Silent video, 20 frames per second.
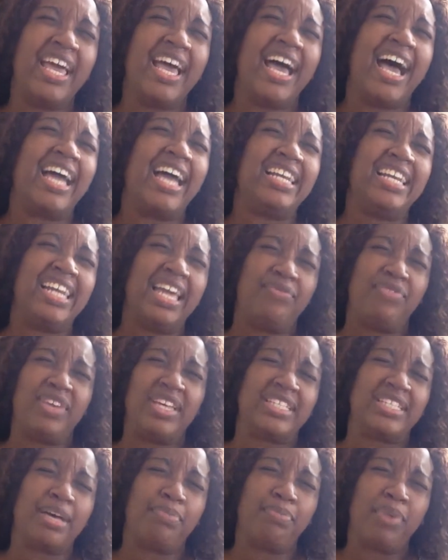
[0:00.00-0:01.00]
and levy
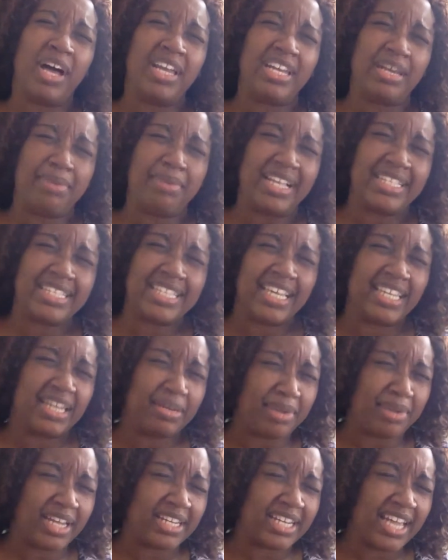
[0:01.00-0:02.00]
it upon them and tell
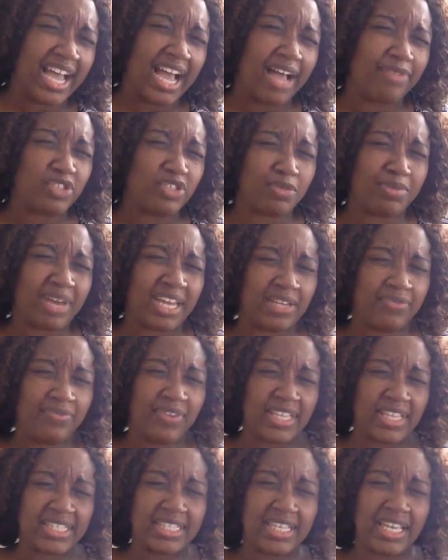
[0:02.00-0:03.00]
them that they have to
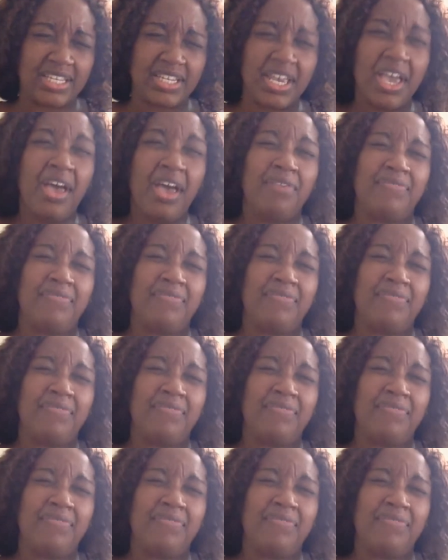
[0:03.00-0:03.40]
manifest it.